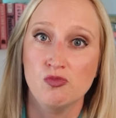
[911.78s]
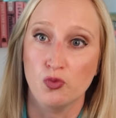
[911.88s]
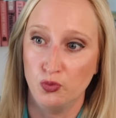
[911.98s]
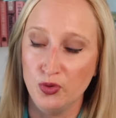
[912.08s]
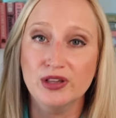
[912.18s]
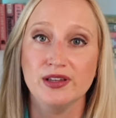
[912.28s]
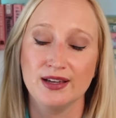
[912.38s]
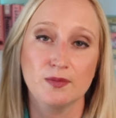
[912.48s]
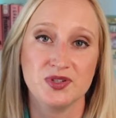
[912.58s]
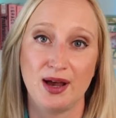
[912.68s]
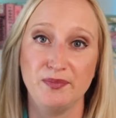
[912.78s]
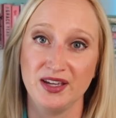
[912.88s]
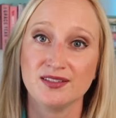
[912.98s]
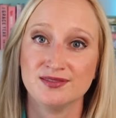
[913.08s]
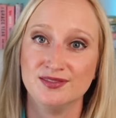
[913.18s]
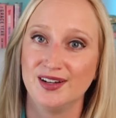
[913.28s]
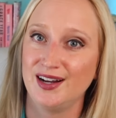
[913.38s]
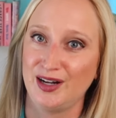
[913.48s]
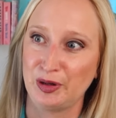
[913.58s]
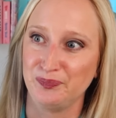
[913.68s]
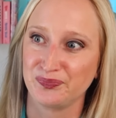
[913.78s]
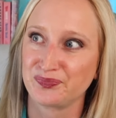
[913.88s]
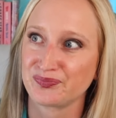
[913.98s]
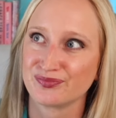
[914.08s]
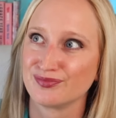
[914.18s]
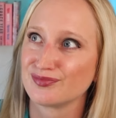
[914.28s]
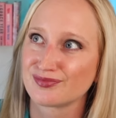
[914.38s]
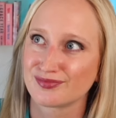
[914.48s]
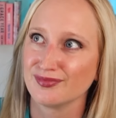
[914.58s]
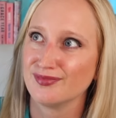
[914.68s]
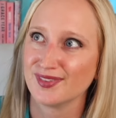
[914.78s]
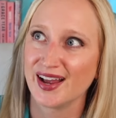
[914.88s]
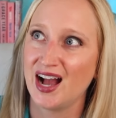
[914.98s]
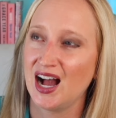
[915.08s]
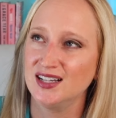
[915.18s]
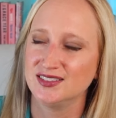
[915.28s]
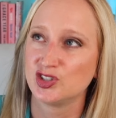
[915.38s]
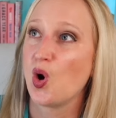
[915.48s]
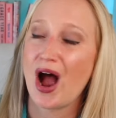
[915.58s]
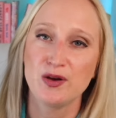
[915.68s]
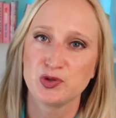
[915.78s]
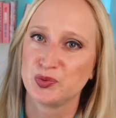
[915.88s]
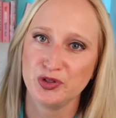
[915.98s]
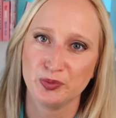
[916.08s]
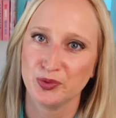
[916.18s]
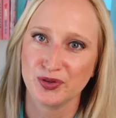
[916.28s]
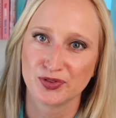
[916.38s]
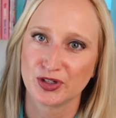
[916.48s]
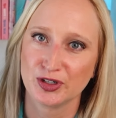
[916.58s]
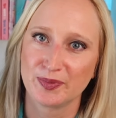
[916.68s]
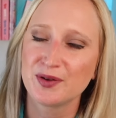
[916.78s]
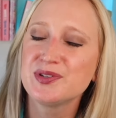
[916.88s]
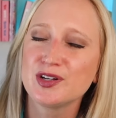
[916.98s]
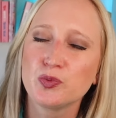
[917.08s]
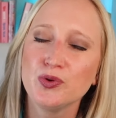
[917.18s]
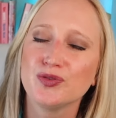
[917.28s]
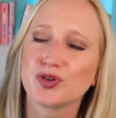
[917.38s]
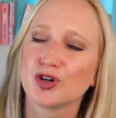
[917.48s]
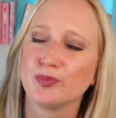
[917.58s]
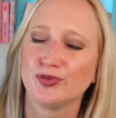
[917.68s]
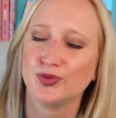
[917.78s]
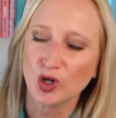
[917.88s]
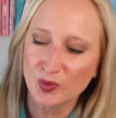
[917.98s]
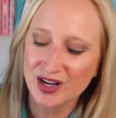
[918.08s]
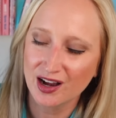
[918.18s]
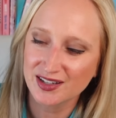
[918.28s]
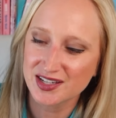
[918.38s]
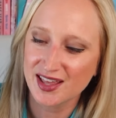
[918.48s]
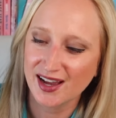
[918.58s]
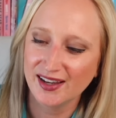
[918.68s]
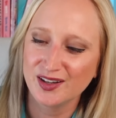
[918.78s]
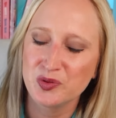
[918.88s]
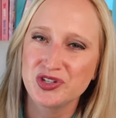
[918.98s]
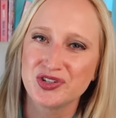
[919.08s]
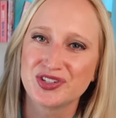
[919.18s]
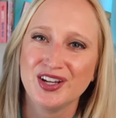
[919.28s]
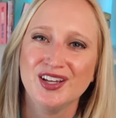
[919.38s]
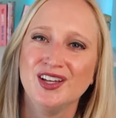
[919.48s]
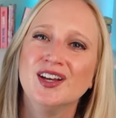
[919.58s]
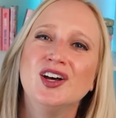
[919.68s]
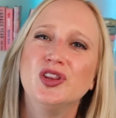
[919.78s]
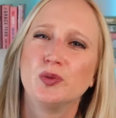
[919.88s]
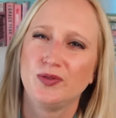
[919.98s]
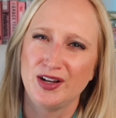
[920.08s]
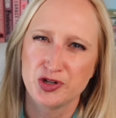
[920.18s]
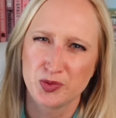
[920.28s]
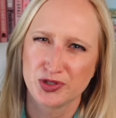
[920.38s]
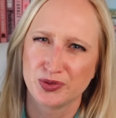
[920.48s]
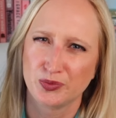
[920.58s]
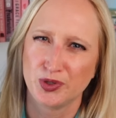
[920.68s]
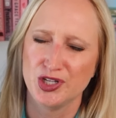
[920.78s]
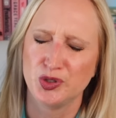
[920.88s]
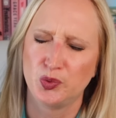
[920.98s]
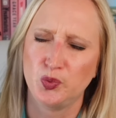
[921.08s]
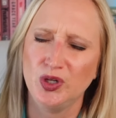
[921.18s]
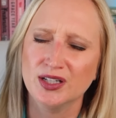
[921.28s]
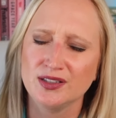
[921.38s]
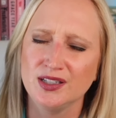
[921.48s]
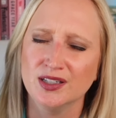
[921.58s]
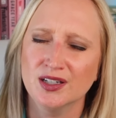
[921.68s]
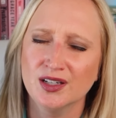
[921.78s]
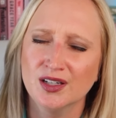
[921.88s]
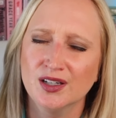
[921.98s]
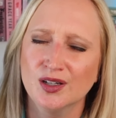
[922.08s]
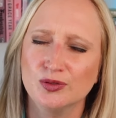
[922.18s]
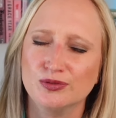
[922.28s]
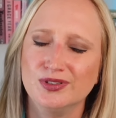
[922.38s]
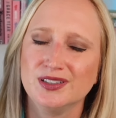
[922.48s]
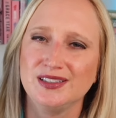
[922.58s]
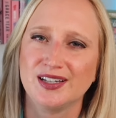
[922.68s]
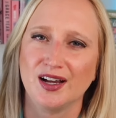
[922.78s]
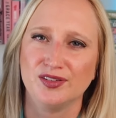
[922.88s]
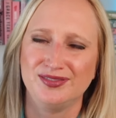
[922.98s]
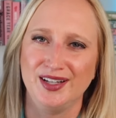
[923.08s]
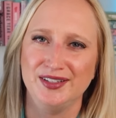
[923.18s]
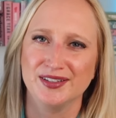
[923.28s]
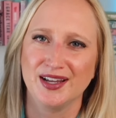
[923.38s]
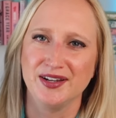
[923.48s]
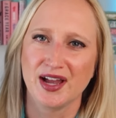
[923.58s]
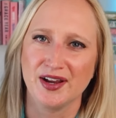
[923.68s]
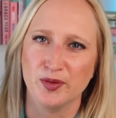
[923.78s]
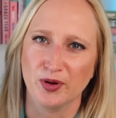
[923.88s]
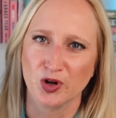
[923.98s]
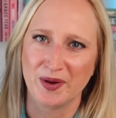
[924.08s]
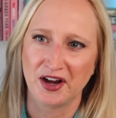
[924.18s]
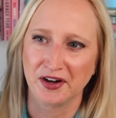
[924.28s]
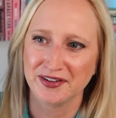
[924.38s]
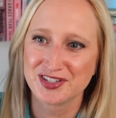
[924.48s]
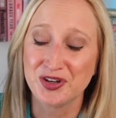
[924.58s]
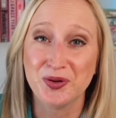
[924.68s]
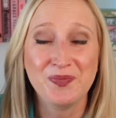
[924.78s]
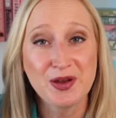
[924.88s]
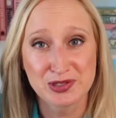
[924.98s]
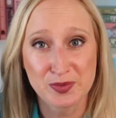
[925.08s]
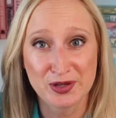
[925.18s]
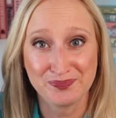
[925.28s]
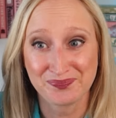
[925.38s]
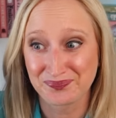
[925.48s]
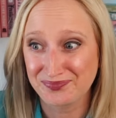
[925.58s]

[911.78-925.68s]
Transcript: really upset me. So I was really rooting for her, but I was like rooting for her before we got to that. It was just, the revenge was really, really tough and kind of broke my heart. So that was a little bit